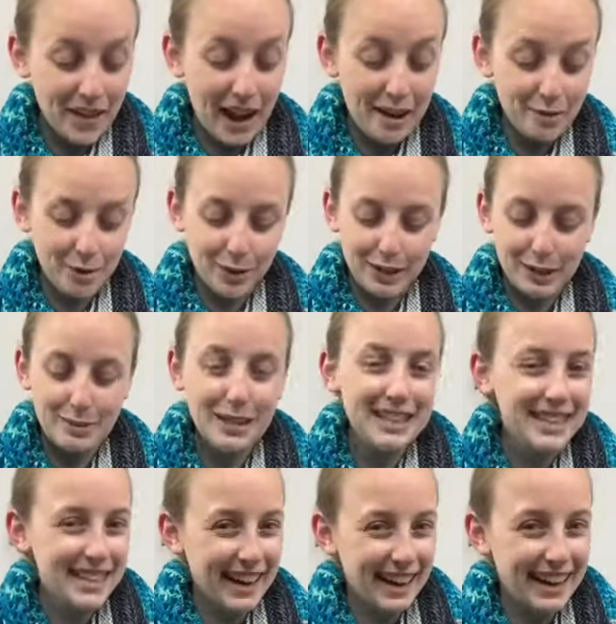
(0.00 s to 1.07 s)
I'm going to be
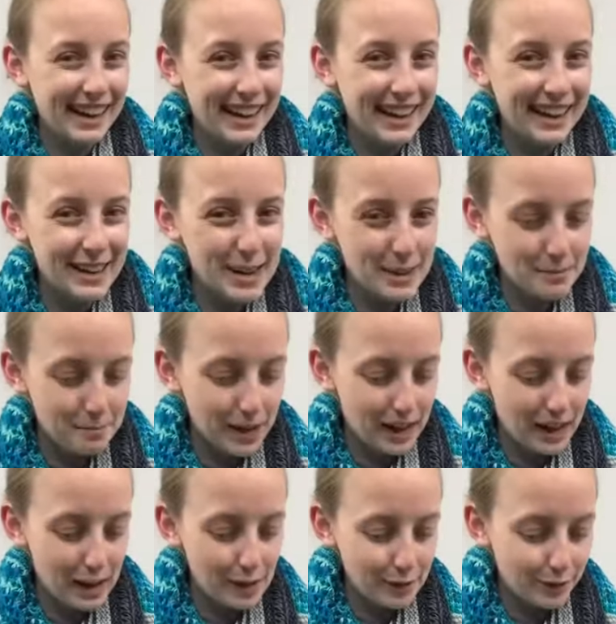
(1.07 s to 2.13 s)
designing
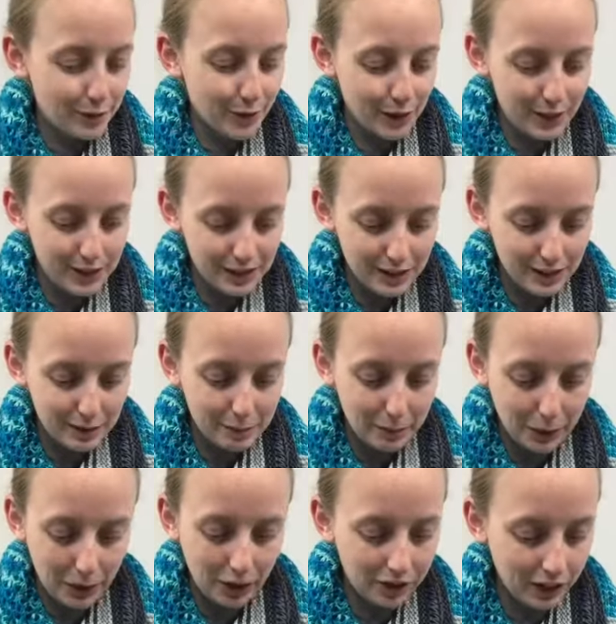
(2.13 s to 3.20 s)
my first
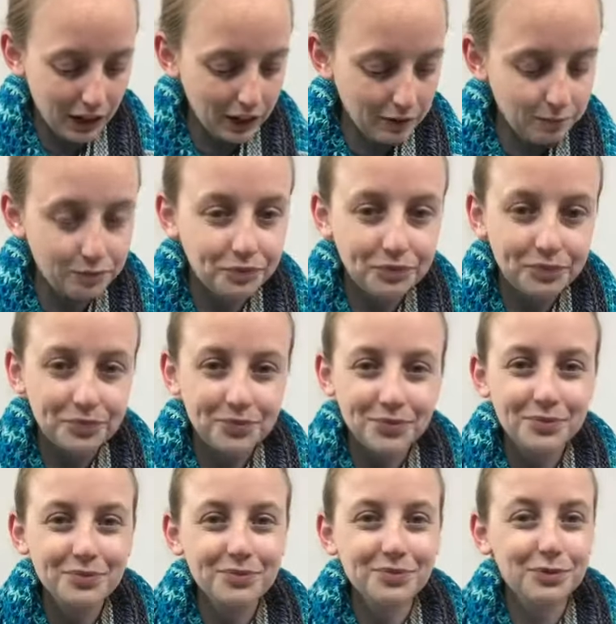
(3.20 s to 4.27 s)
pullover.
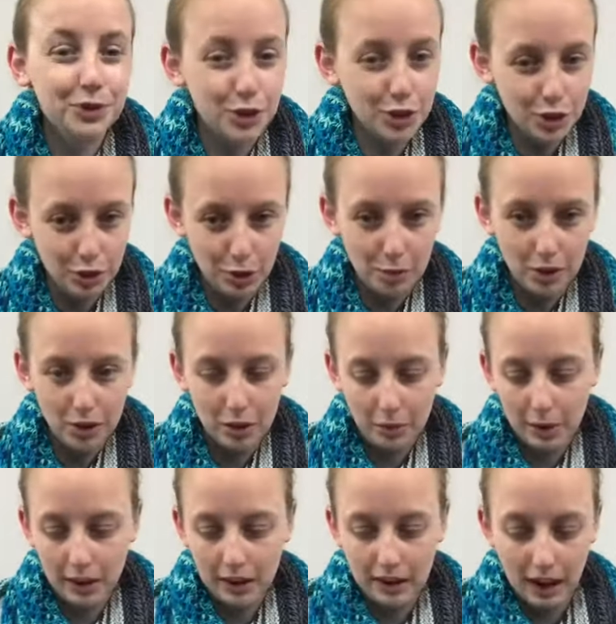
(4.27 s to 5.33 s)
Super
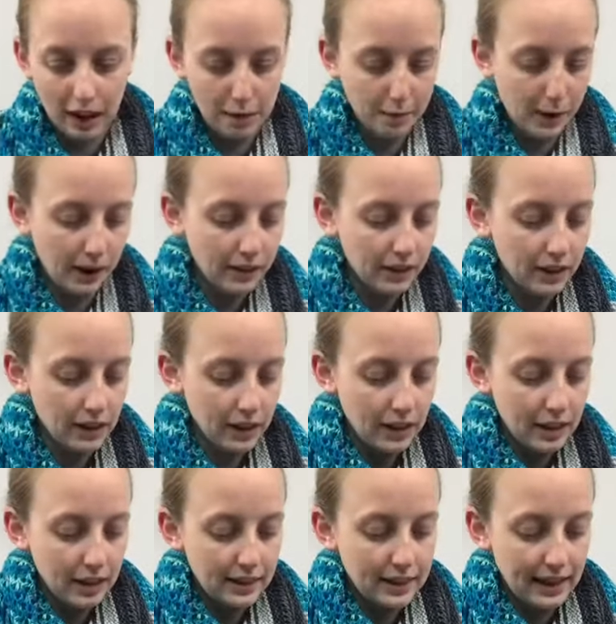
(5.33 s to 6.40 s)
excited about
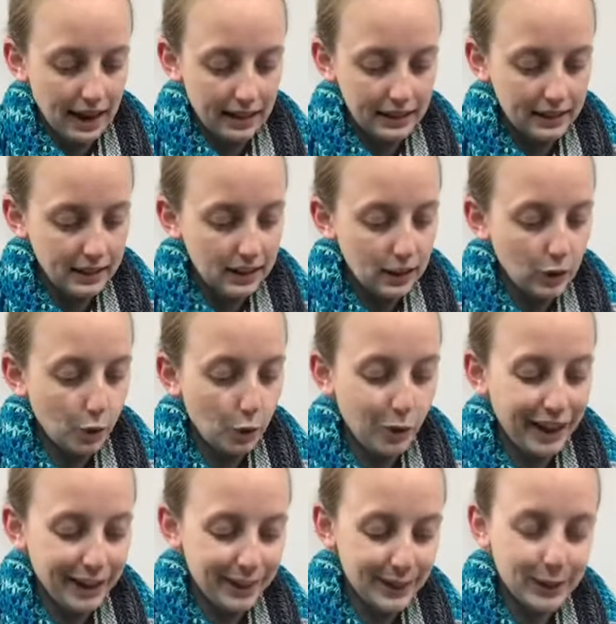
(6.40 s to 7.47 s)
that
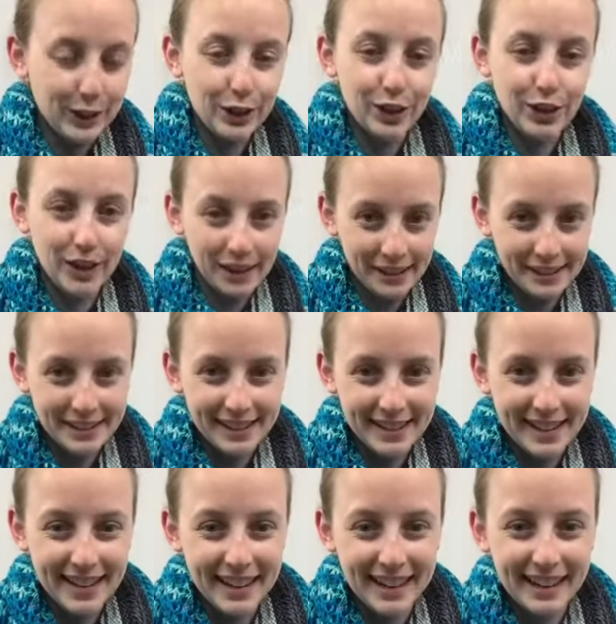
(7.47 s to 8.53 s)
with her yarn
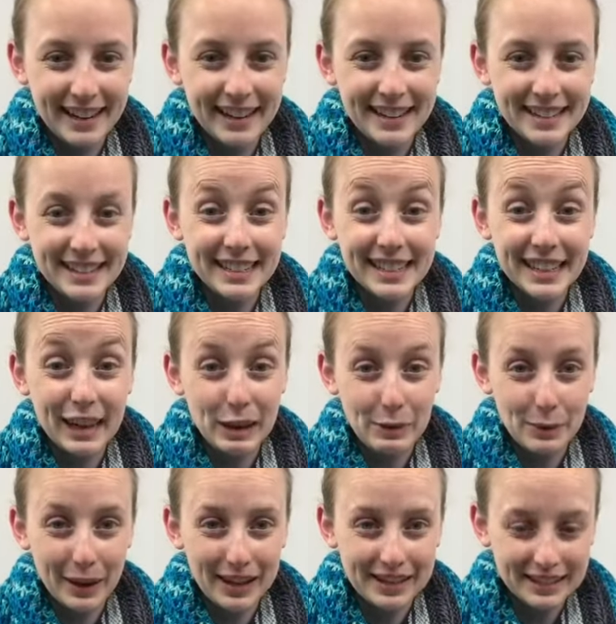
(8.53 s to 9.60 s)
in DK
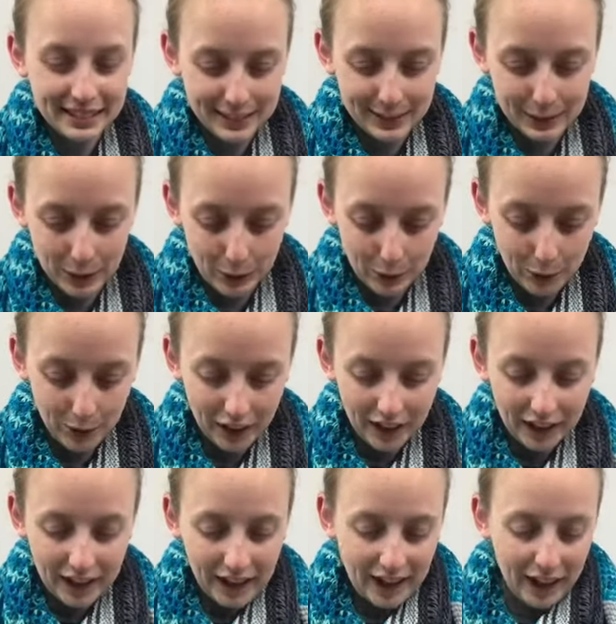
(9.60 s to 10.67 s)
weight. So
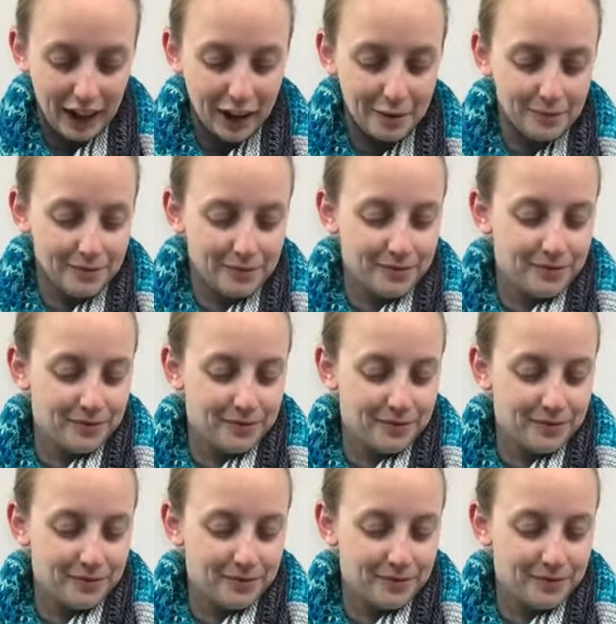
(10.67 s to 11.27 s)
and